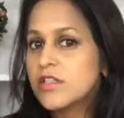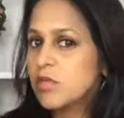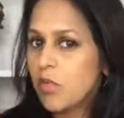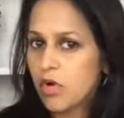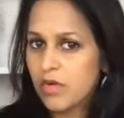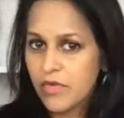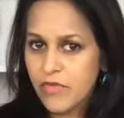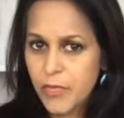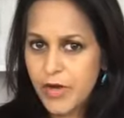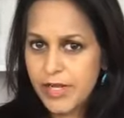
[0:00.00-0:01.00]
supportive of
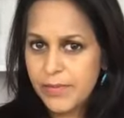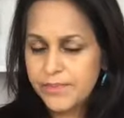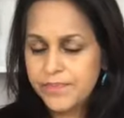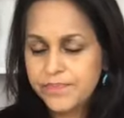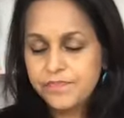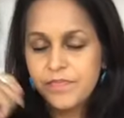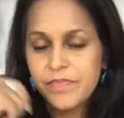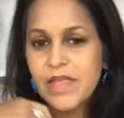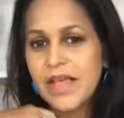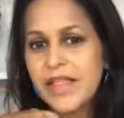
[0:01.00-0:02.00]
the body.
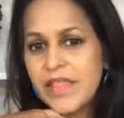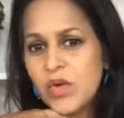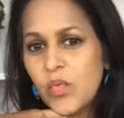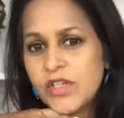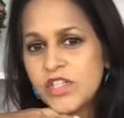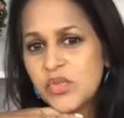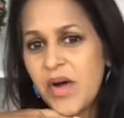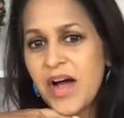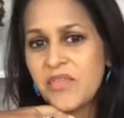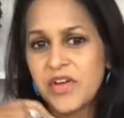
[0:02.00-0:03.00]
And then what do you
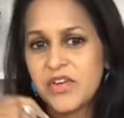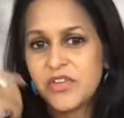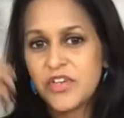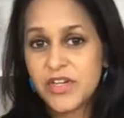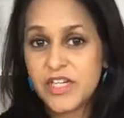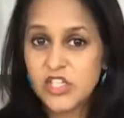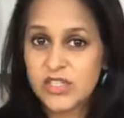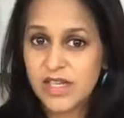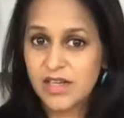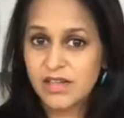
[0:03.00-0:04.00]
have under your kitchen
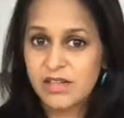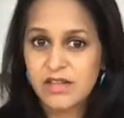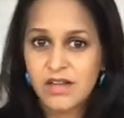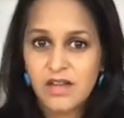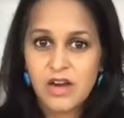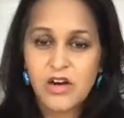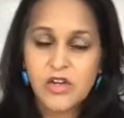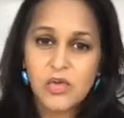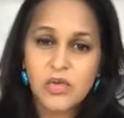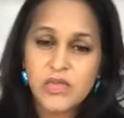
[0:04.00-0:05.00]
sink? Are
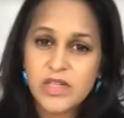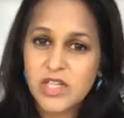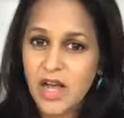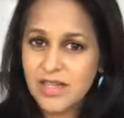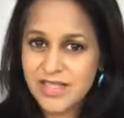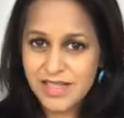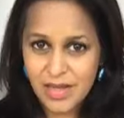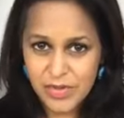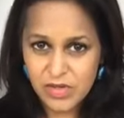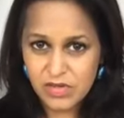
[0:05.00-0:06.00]
you using toxic
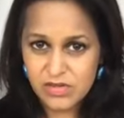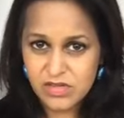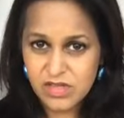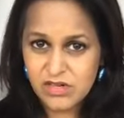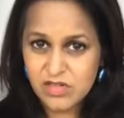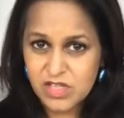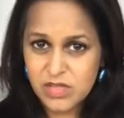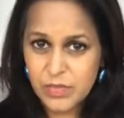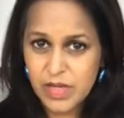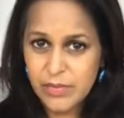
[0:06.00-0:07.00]
chemicals that are
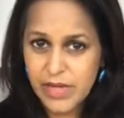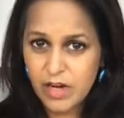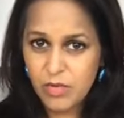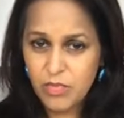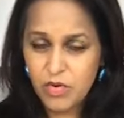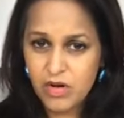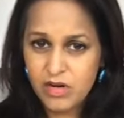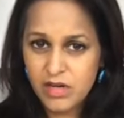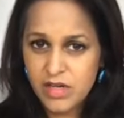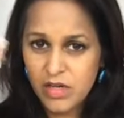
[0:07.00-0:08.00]
just becoming
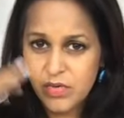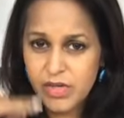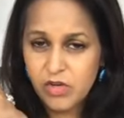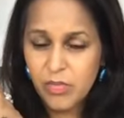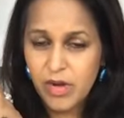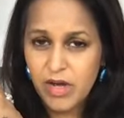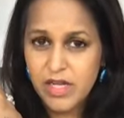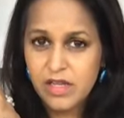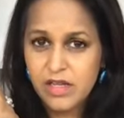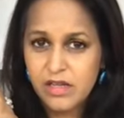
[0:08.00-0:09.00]
airborne and going in your
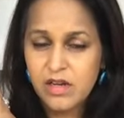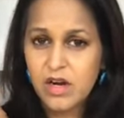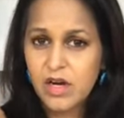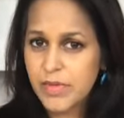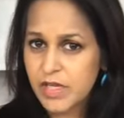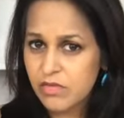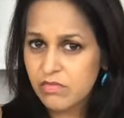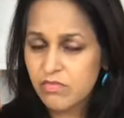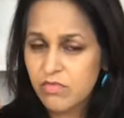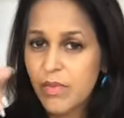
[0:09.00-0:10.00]
body and harming you?
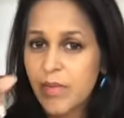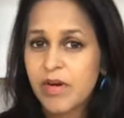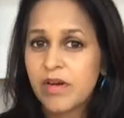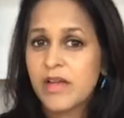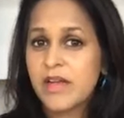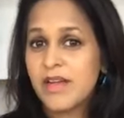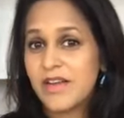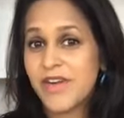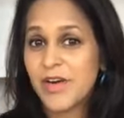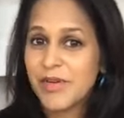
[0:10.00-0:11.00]
Remember,
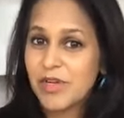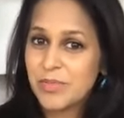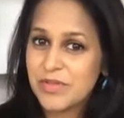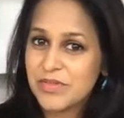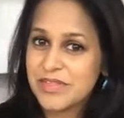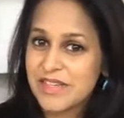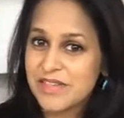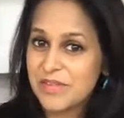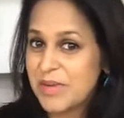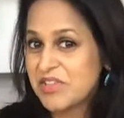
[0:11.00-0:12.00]
environmental pollutants,
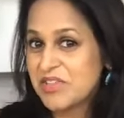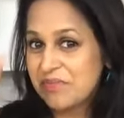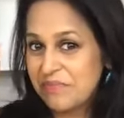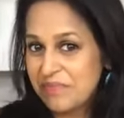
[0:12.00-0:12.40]
inflammation.